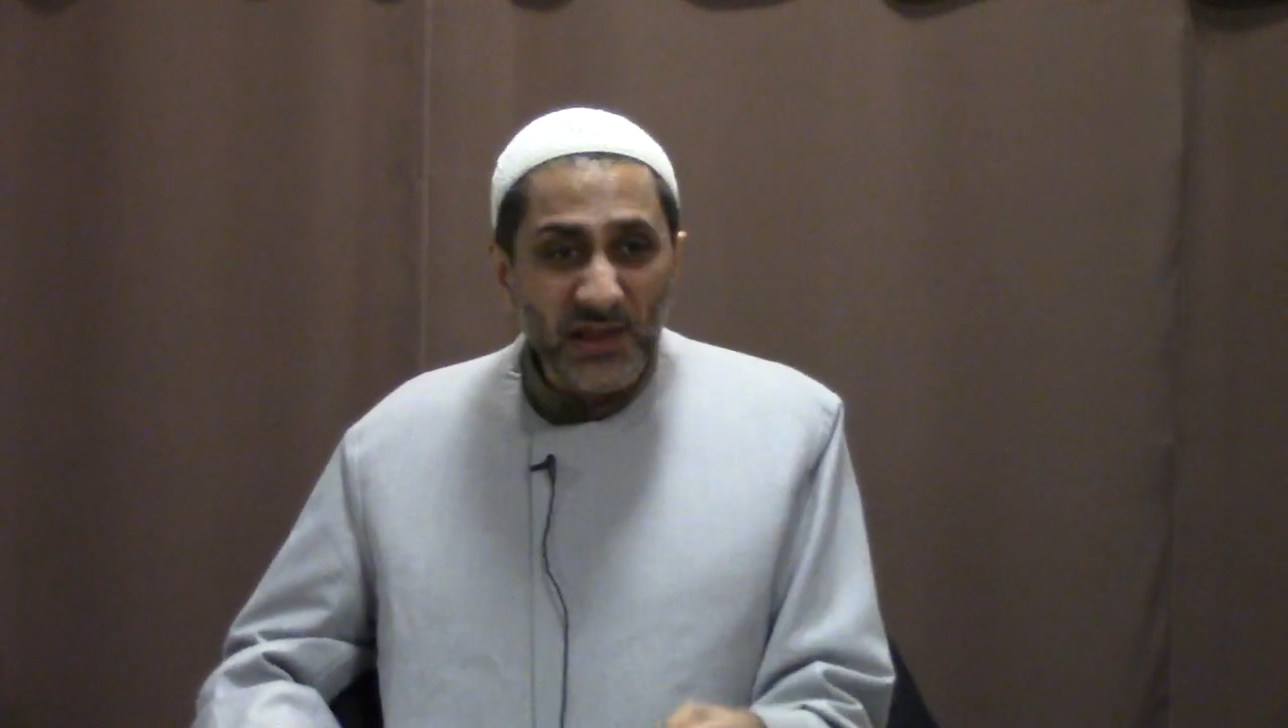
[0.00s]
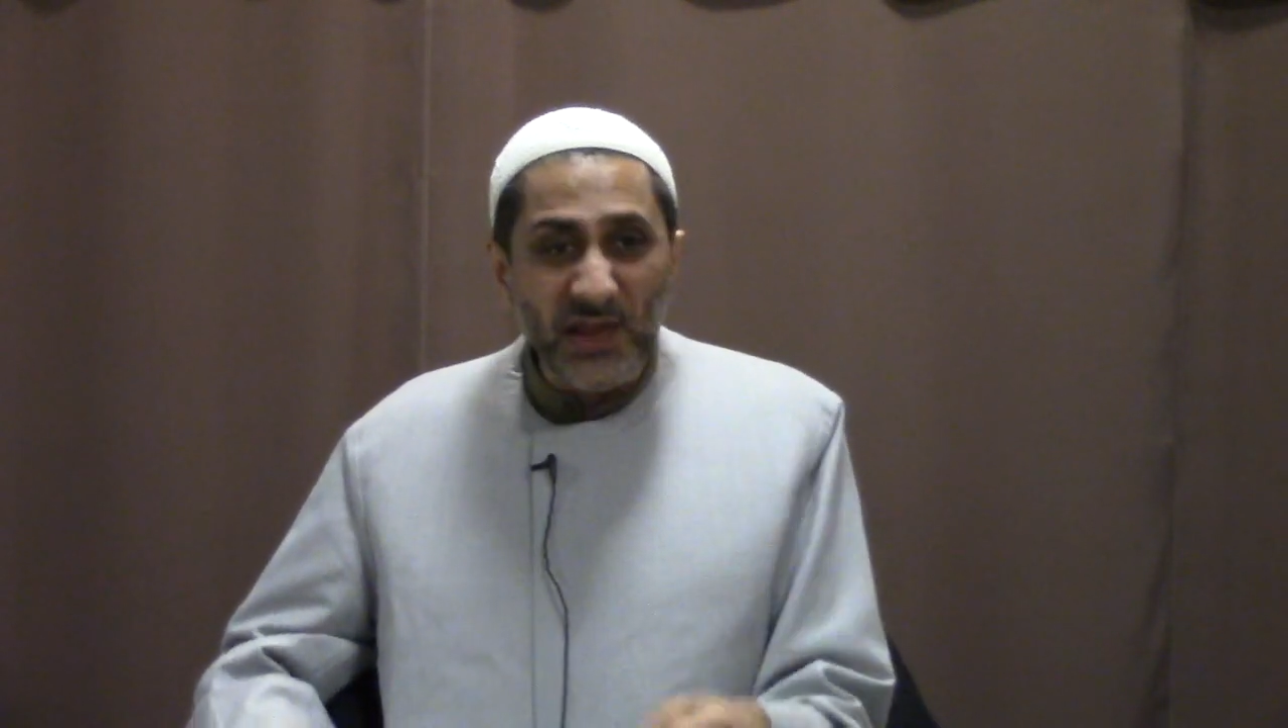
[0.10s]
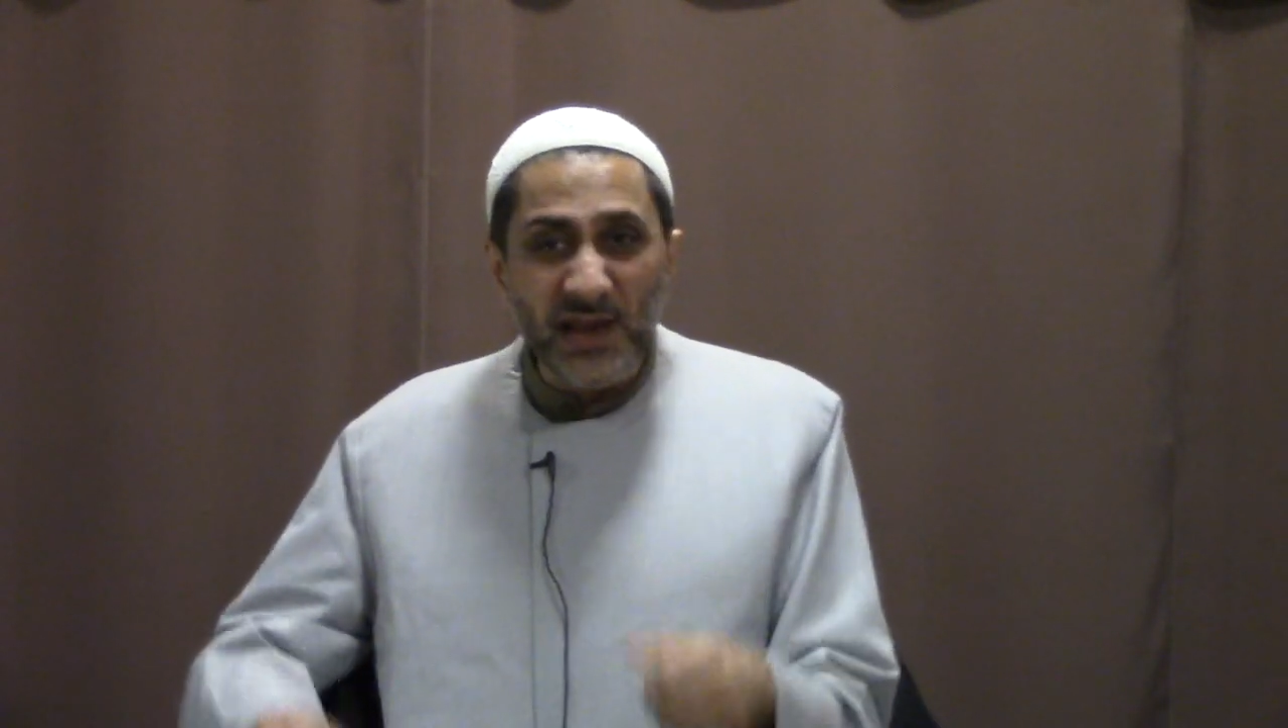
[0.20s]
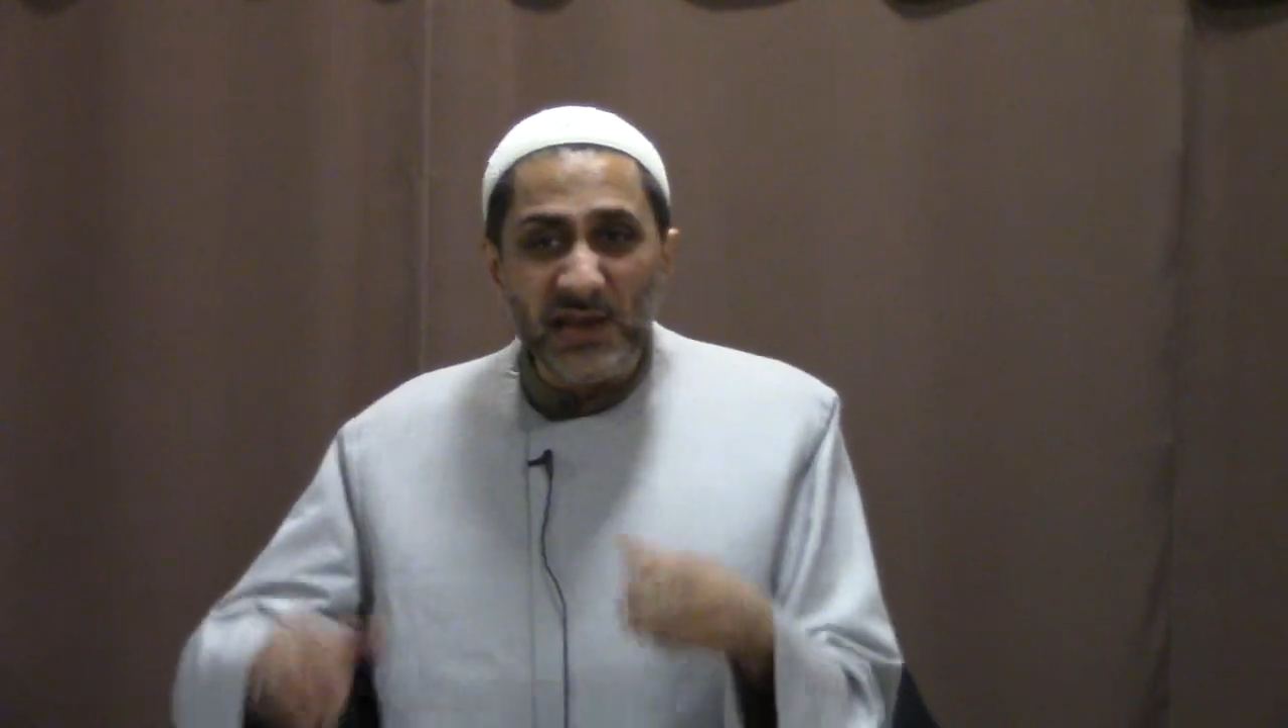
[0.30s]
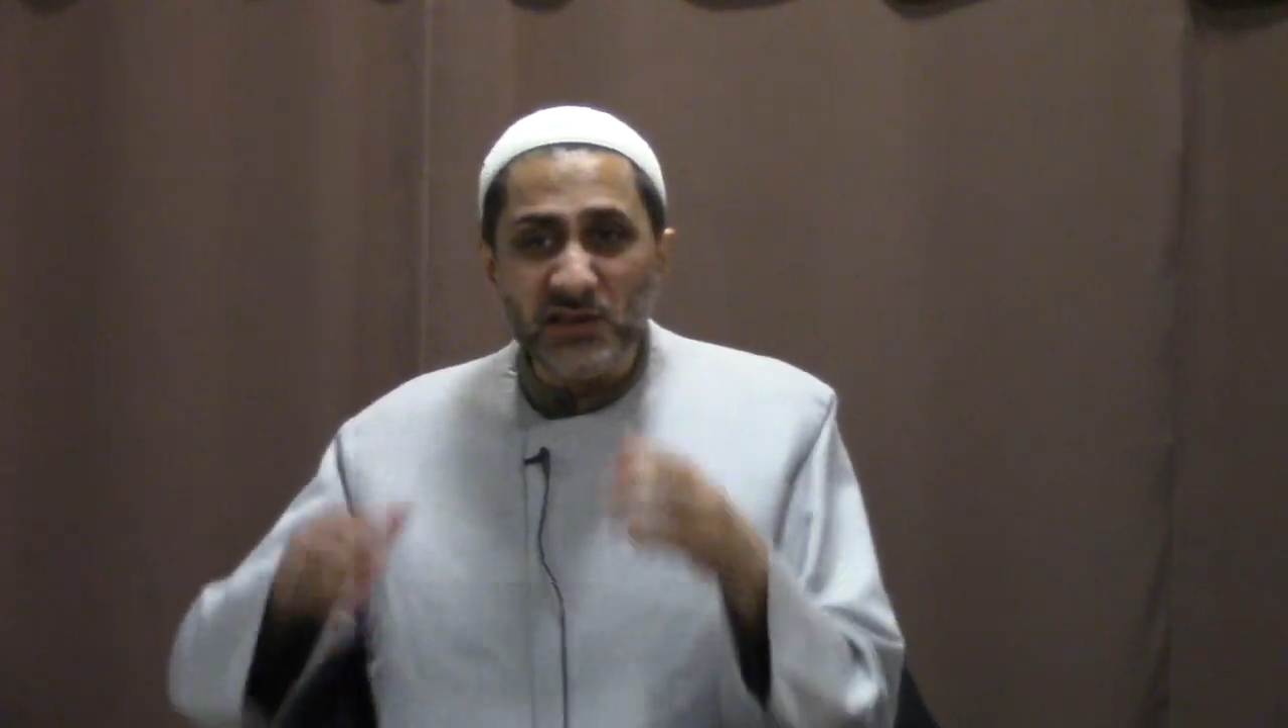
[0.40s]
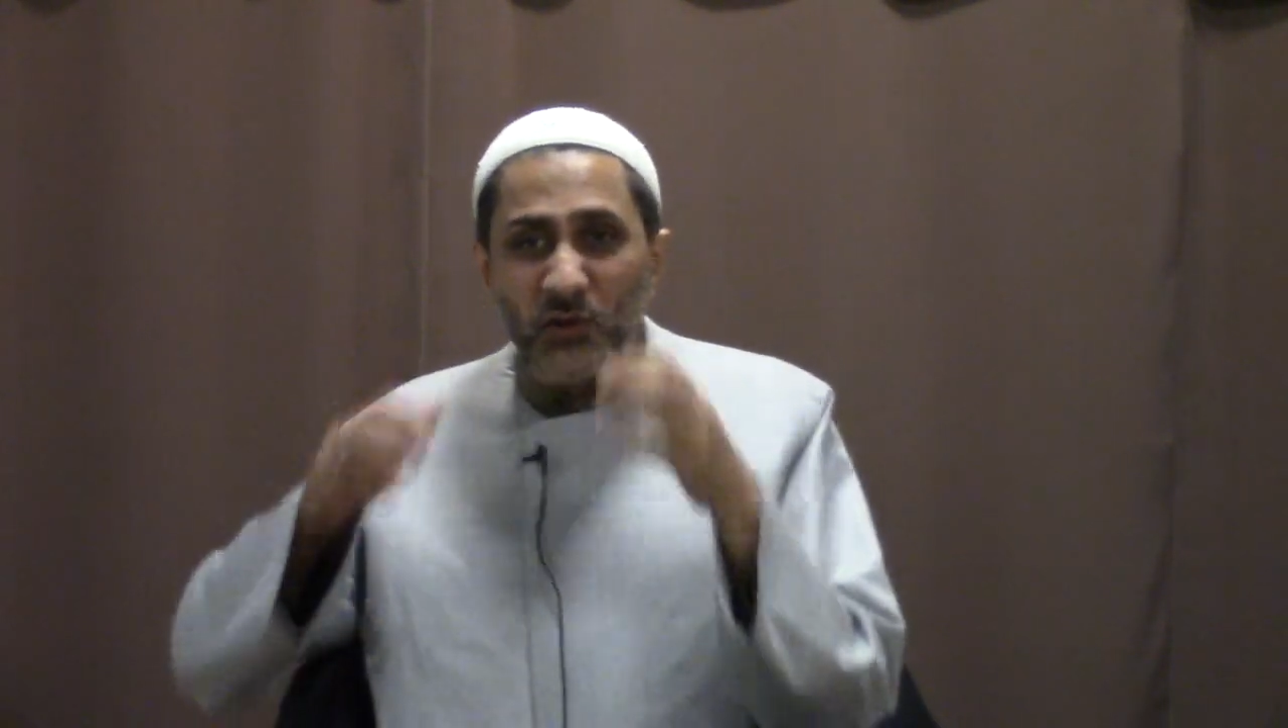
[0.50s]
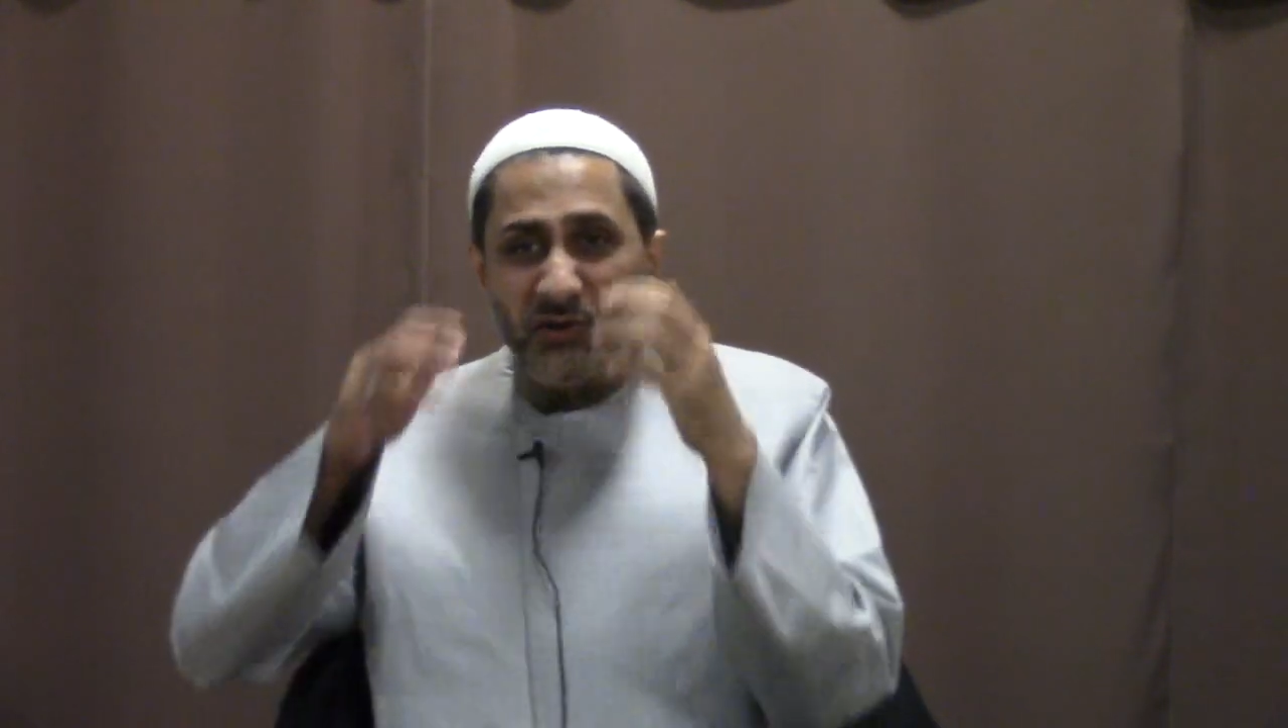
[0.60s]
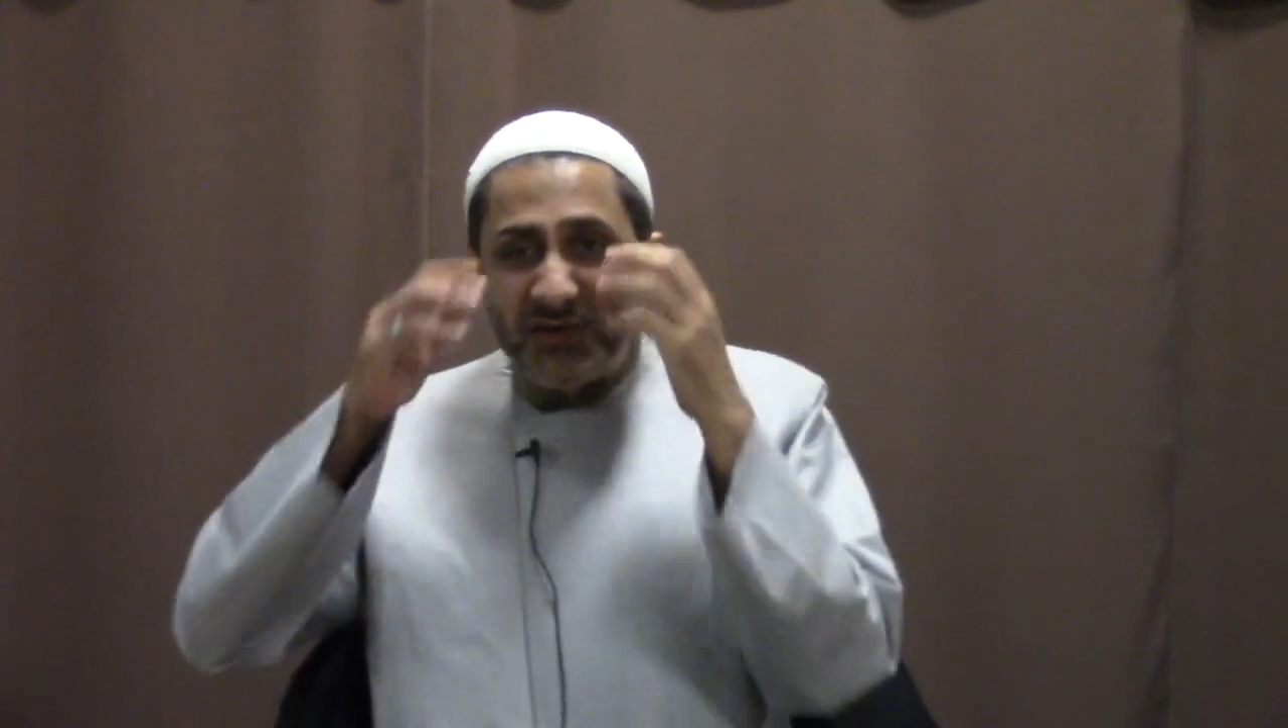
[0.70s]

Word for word: there is no